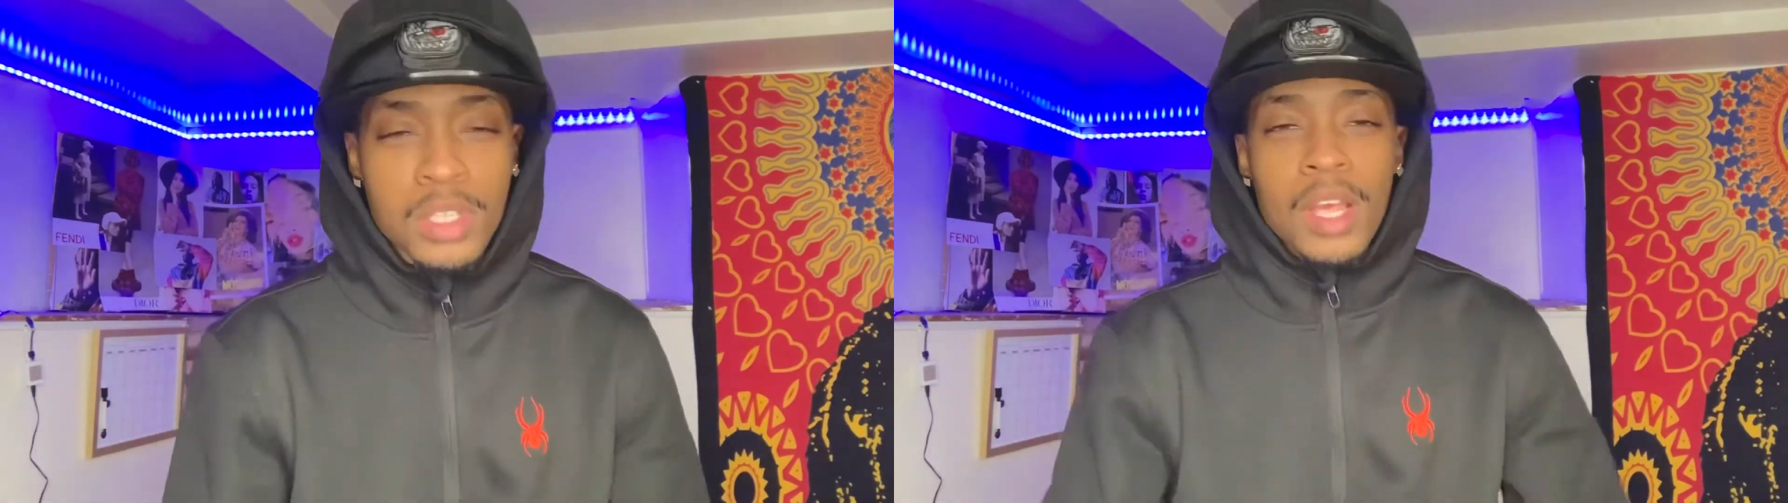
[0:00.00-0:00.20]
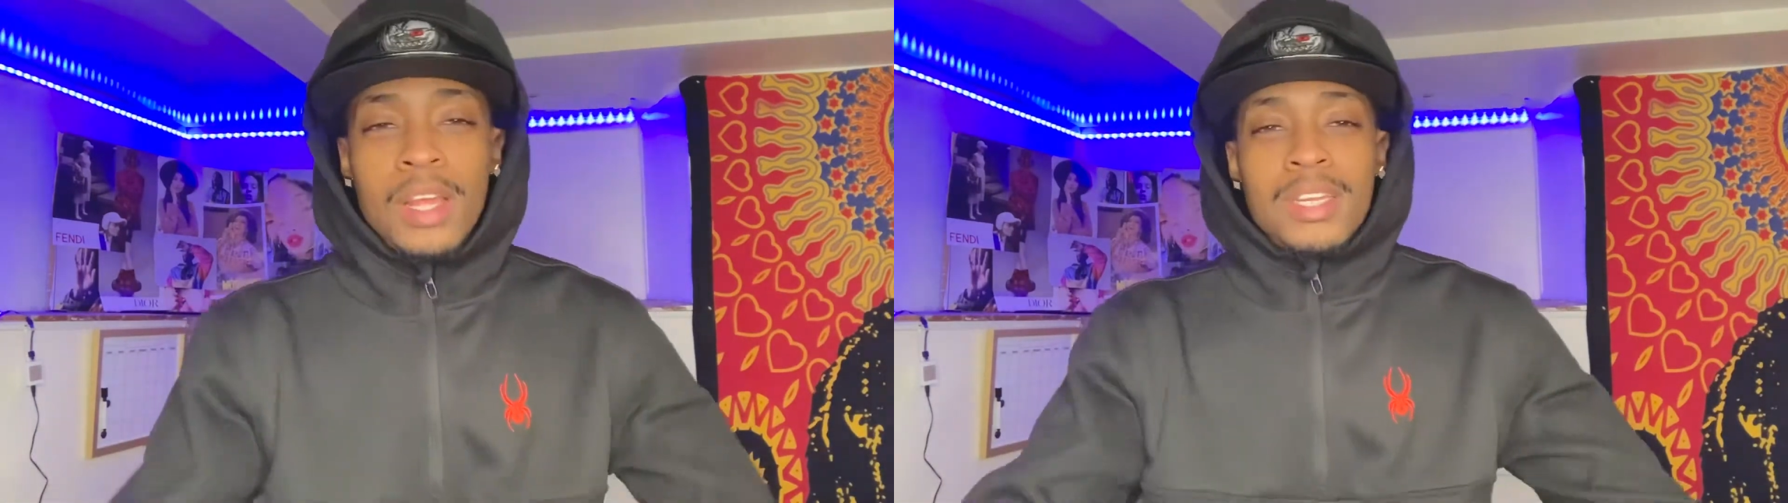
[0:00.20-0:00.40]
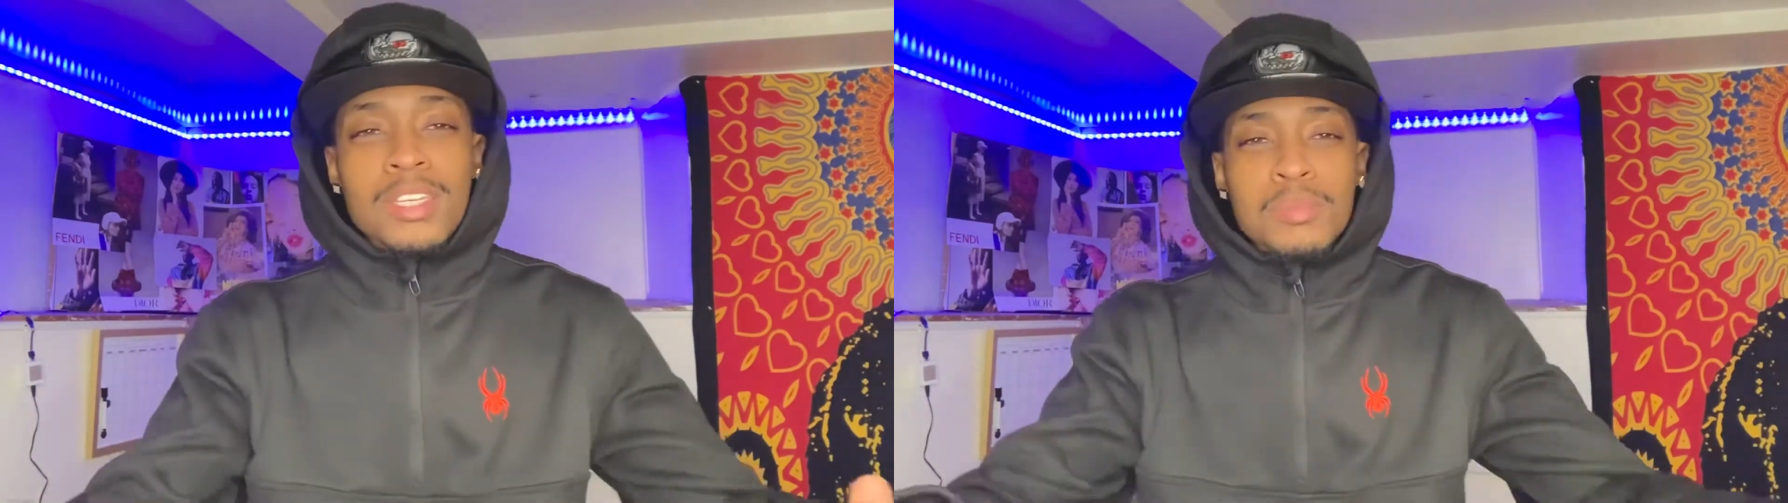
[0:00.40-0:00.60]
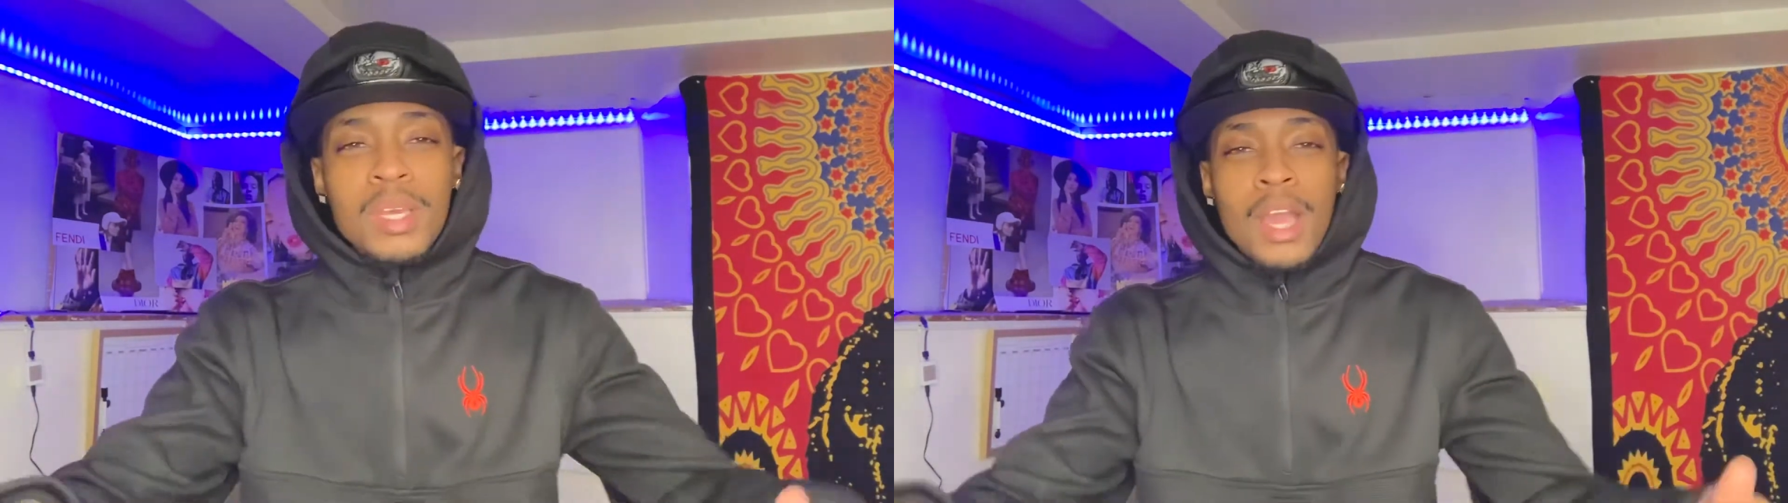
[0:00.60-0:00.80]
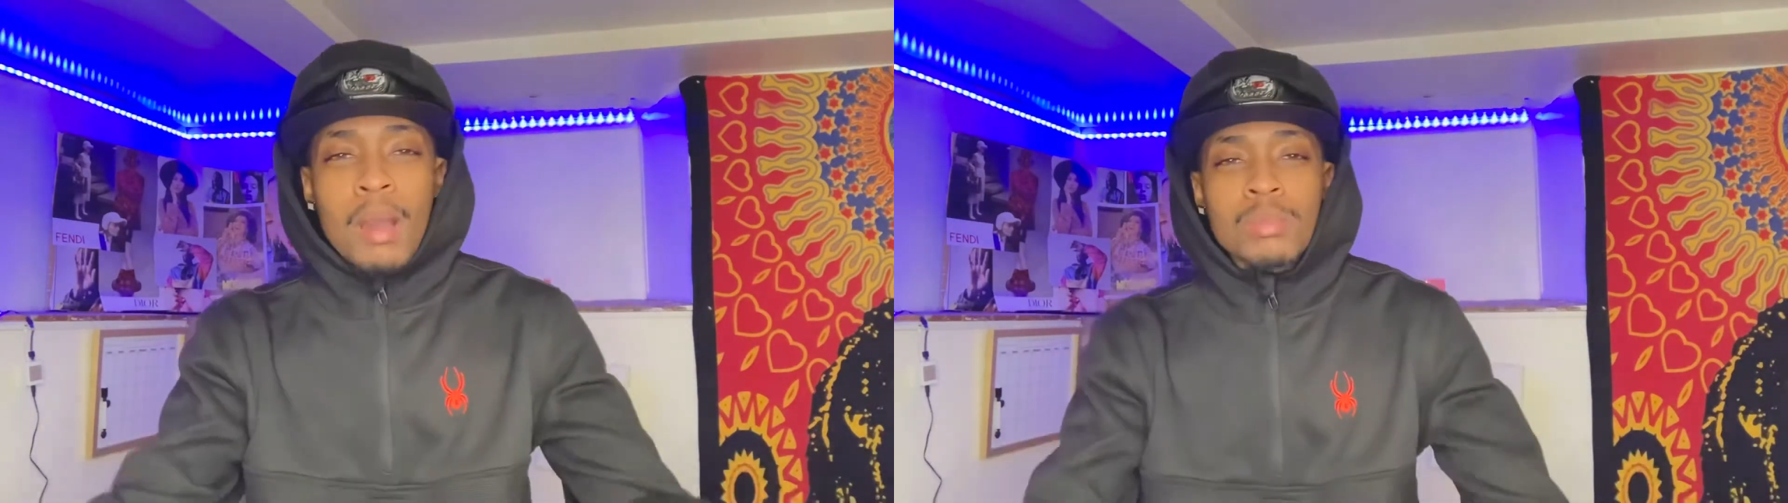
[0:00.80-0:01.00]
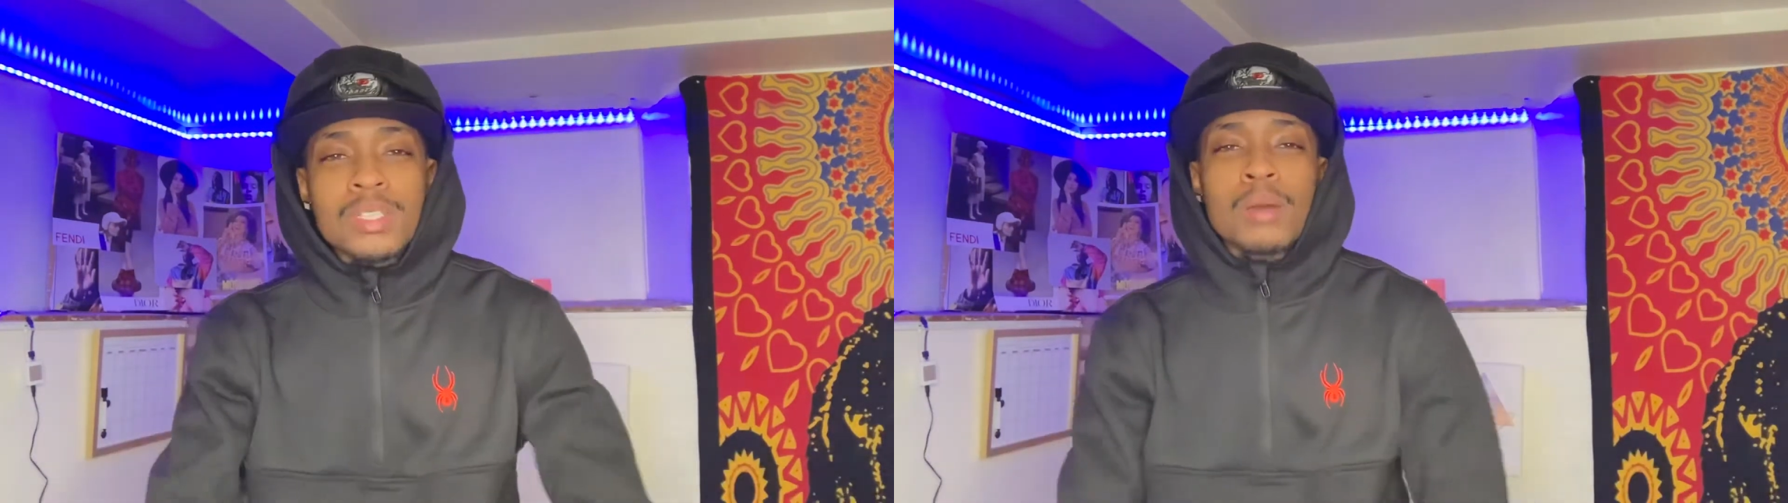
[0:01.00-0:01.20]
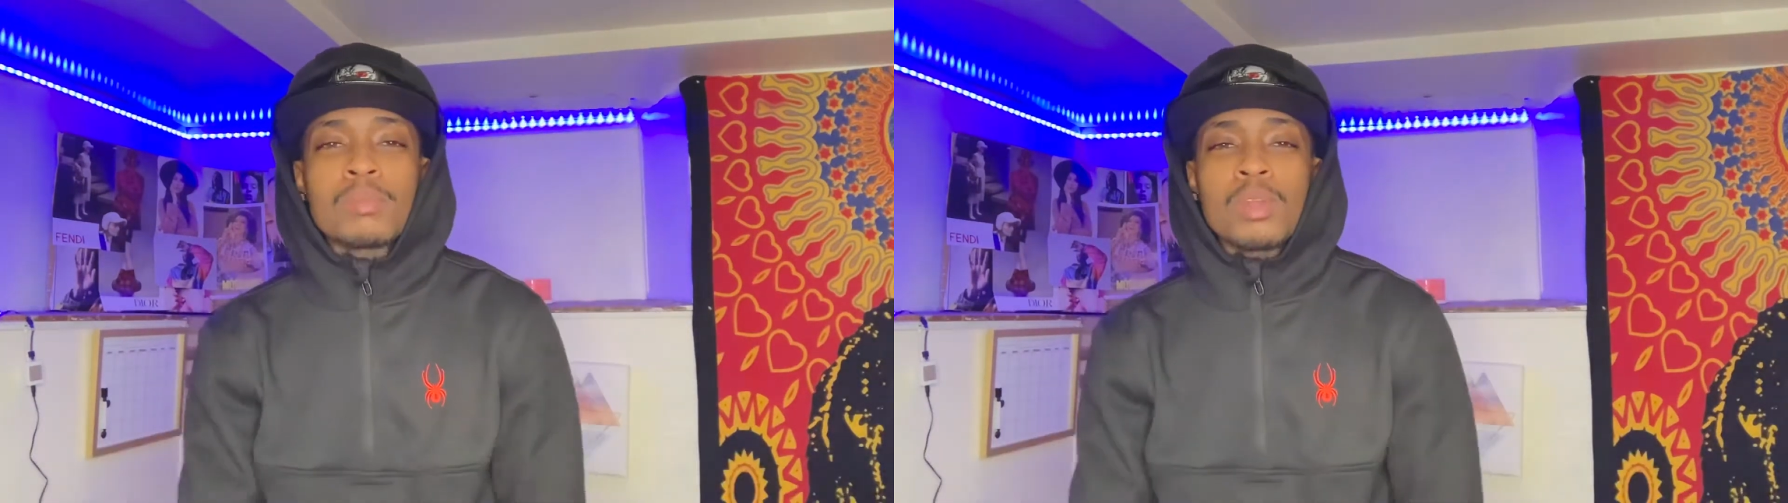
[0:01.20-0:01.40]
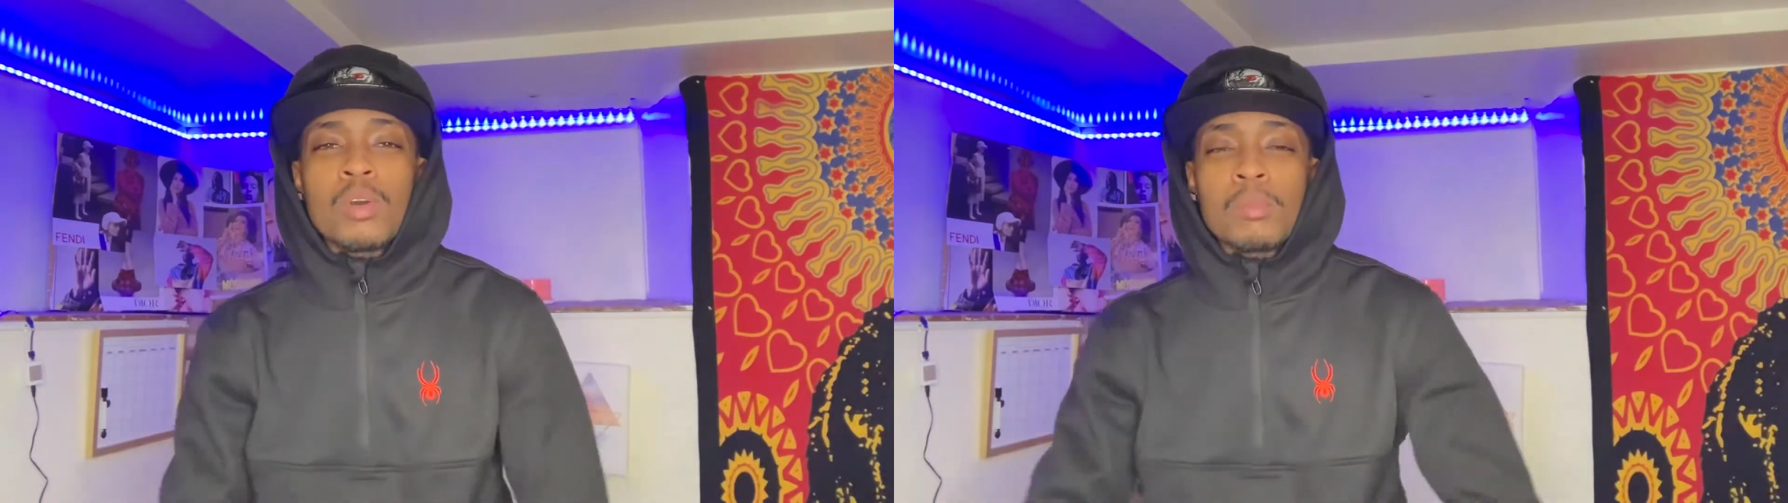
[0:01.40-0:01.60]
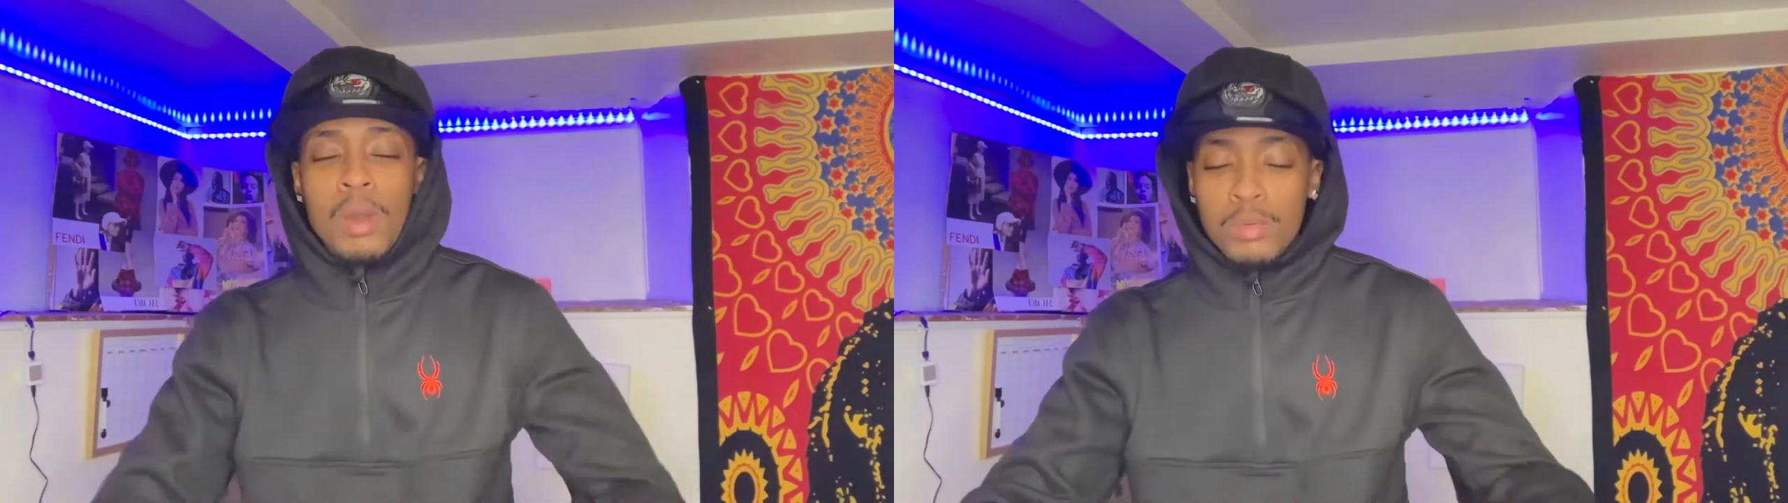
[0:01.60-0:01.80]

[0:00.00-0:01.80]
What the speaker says: Leave me a comment down below about what you